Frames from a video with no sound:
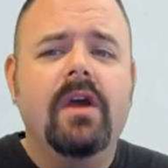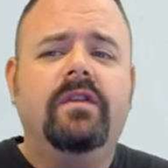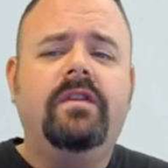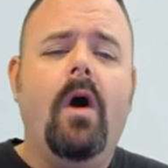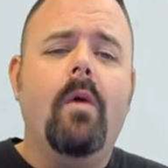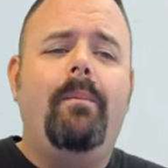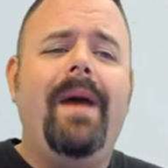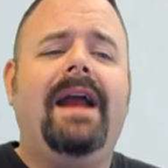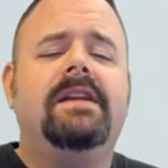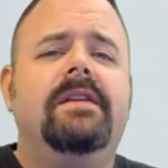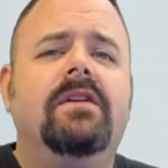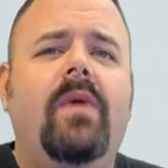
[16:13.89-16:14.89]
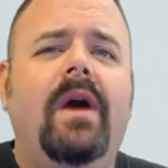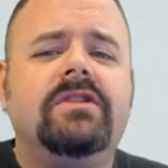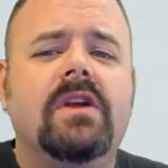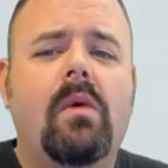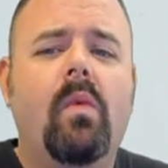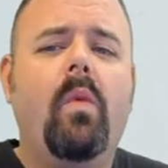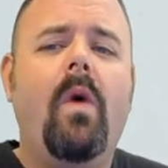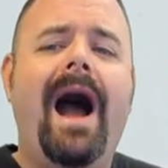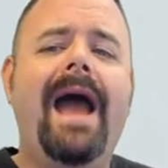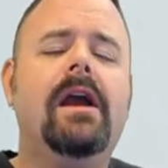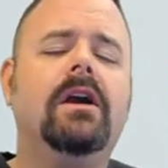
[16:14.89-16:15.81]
So back to the question, why